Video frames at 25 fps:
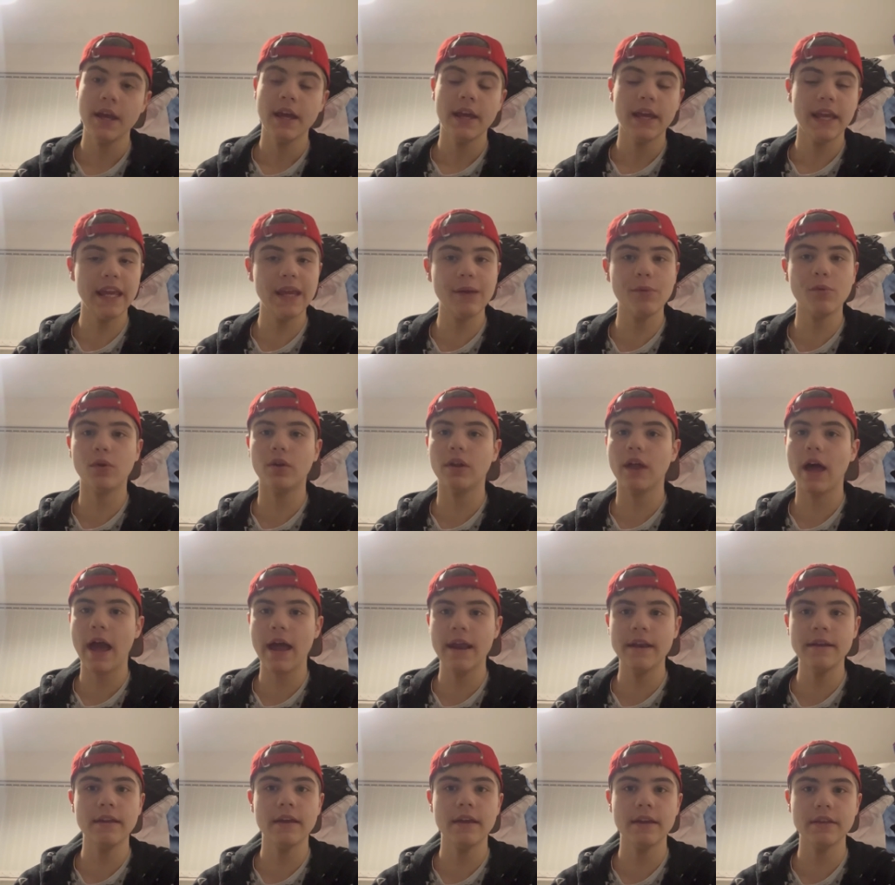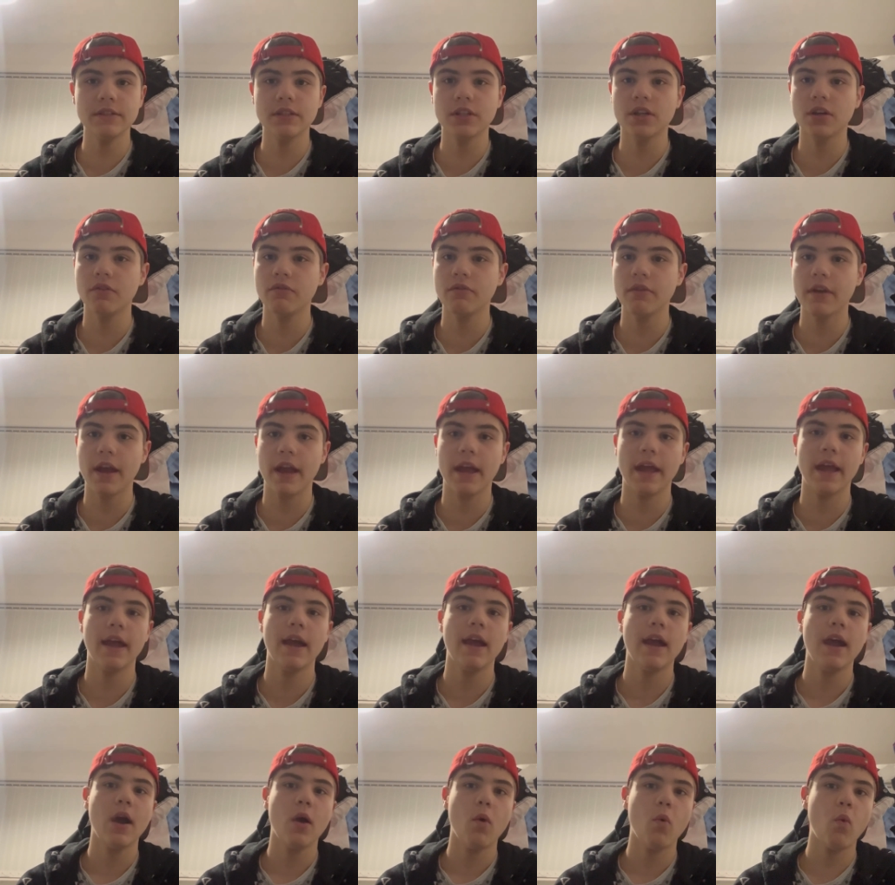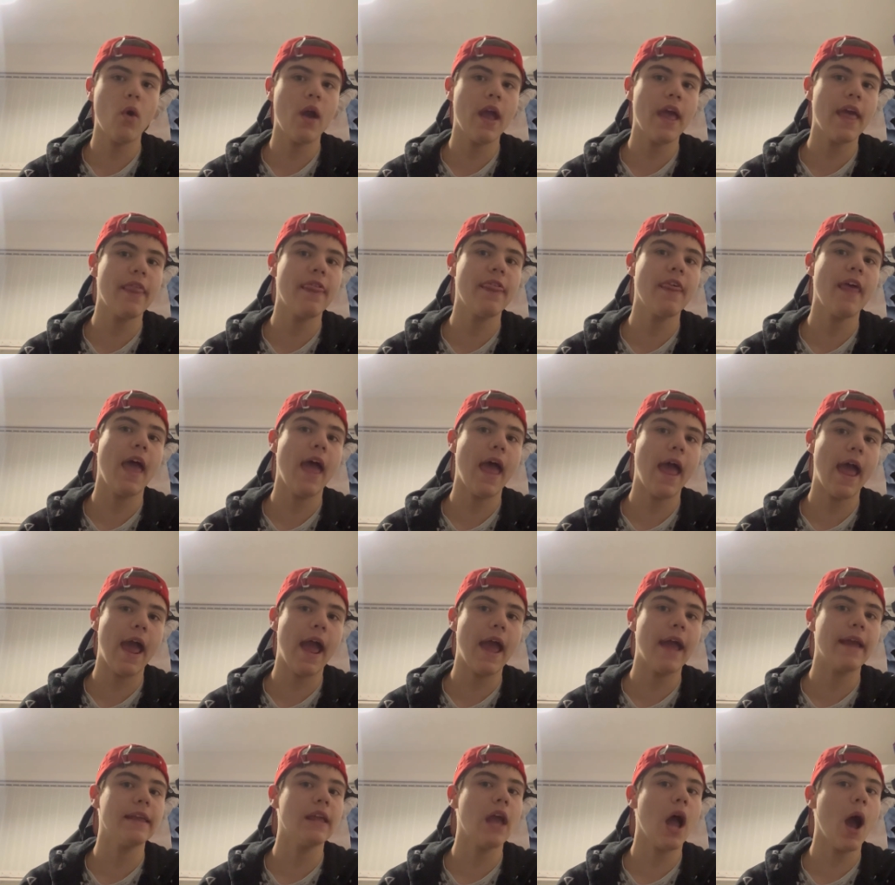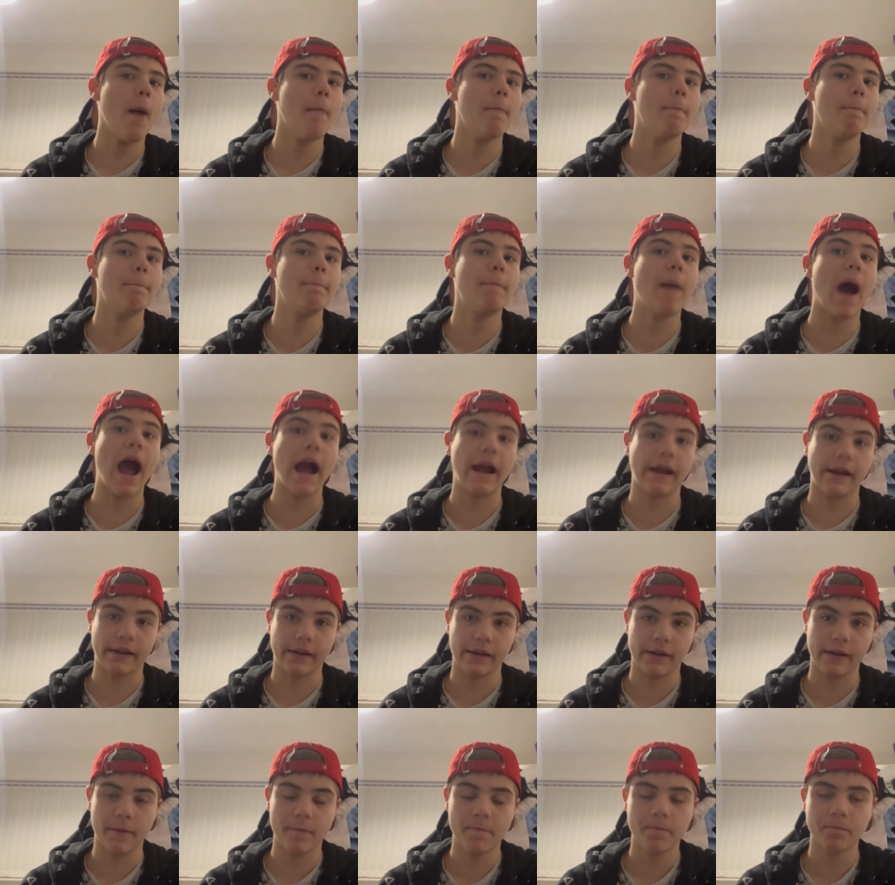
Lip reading: He will end his career with a bang.